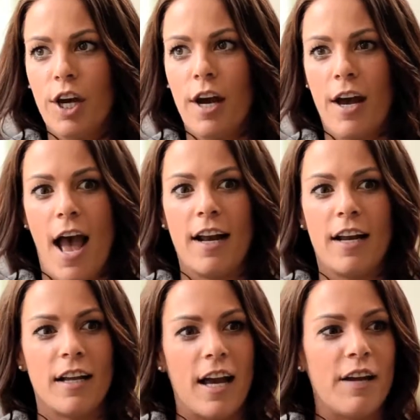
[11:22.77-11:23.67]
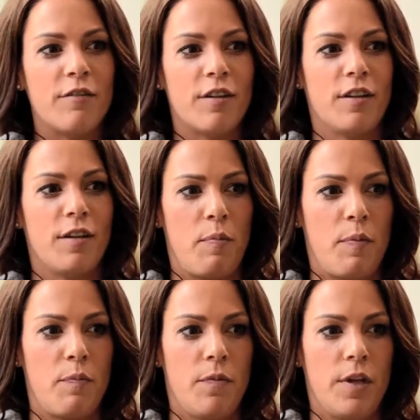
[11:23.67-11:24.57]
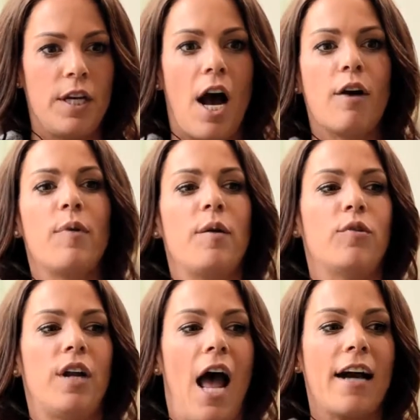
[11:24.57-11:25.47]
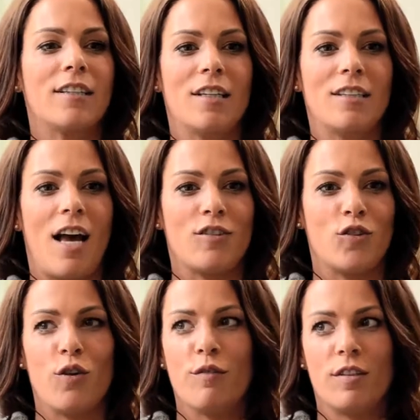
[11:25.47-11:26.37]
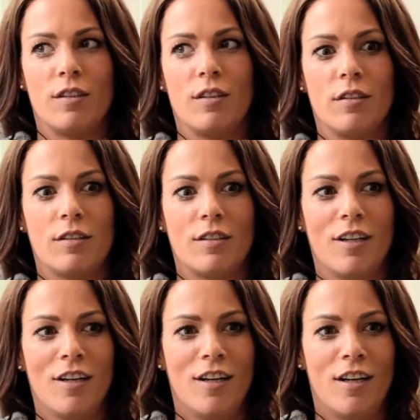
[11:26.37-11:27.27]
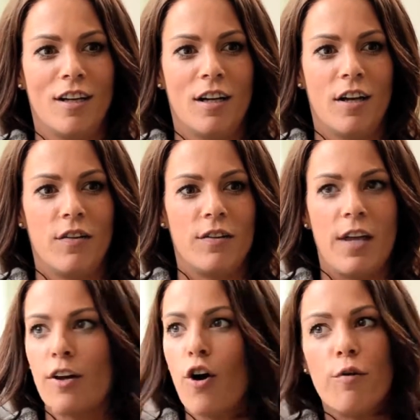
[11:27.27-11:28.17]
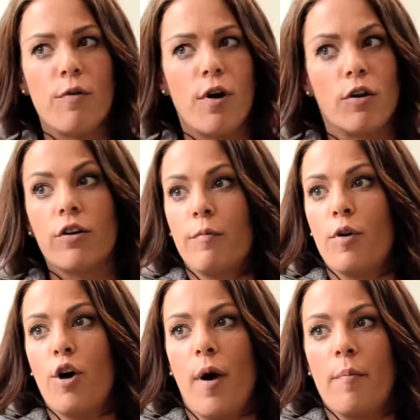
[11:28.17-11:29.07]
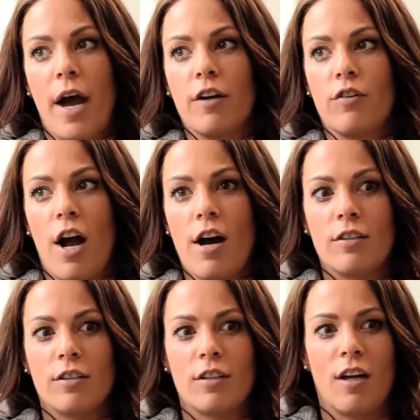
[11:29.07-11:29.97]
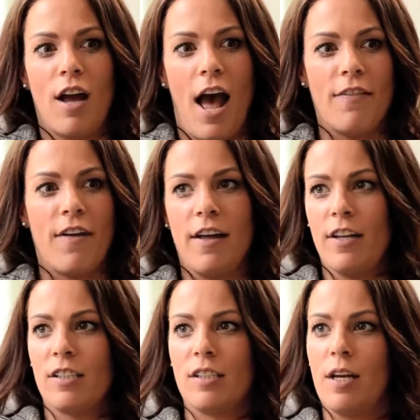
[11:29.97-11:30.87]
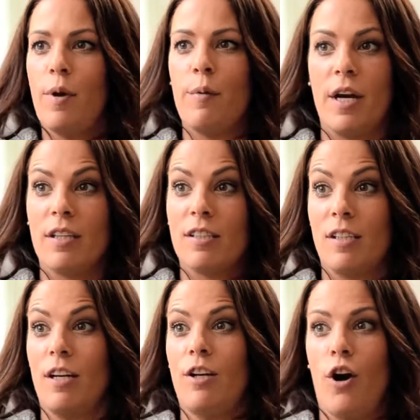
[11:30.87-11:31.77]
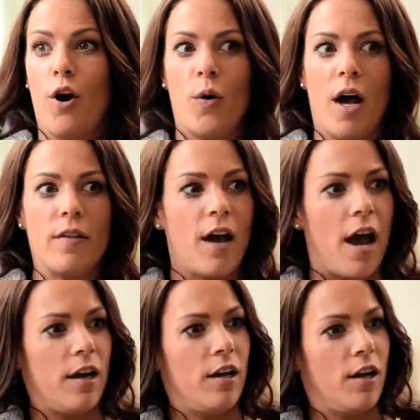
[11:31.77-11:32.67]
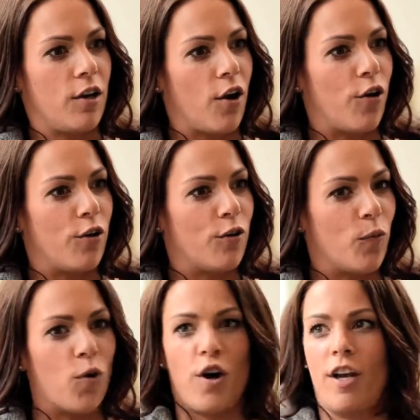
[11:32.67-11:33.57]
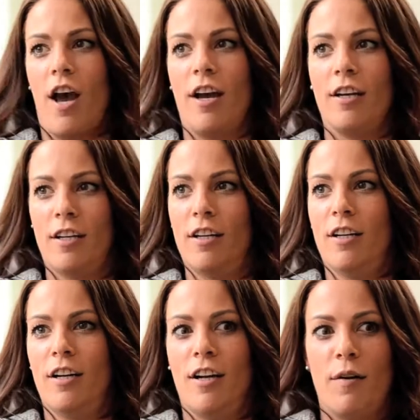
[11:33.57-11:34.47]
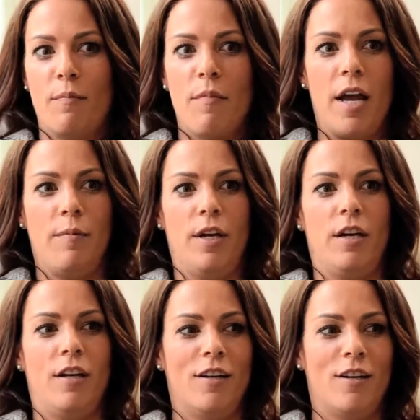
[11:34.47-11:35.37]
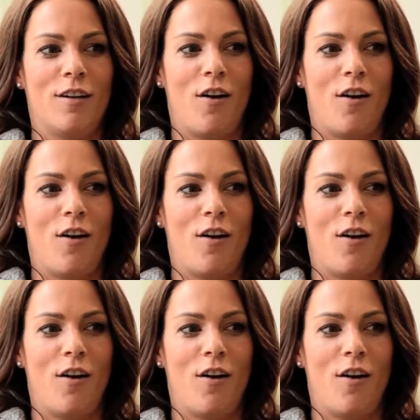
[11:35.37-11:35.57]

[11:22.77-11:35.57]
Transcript: Yeah, and even the young people that access our services, they know, a lot of them know my background, and they then see me being the CEO, and they go, well, okay, maybe